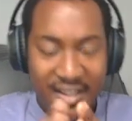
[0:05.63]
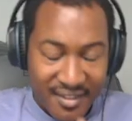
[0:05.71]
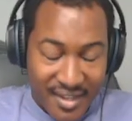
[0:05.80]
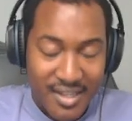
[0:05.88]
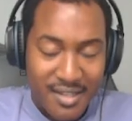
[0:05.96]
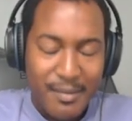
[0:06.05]

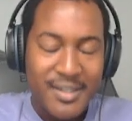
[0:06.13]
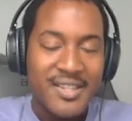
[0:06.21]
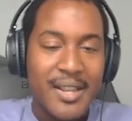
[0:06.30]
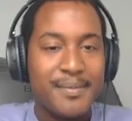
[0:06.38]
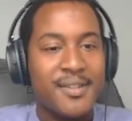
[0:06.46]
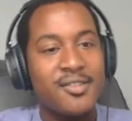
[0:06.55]
Today's my
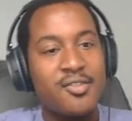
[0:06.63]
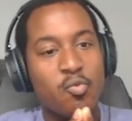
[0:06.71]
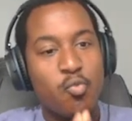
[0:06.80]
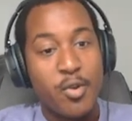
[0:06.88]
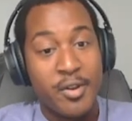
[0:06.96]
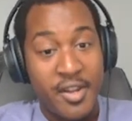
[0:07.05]
stepsister.
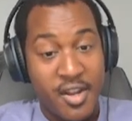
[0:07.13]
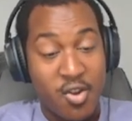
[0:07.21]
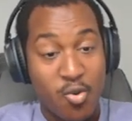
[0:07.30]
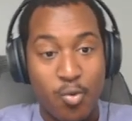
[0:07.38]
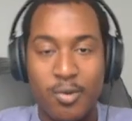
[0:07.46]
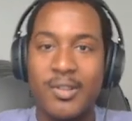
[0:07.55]
We're
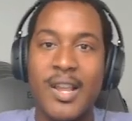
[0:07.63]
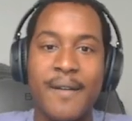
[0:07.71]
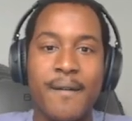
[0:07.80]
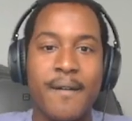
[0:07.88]
here, we're live.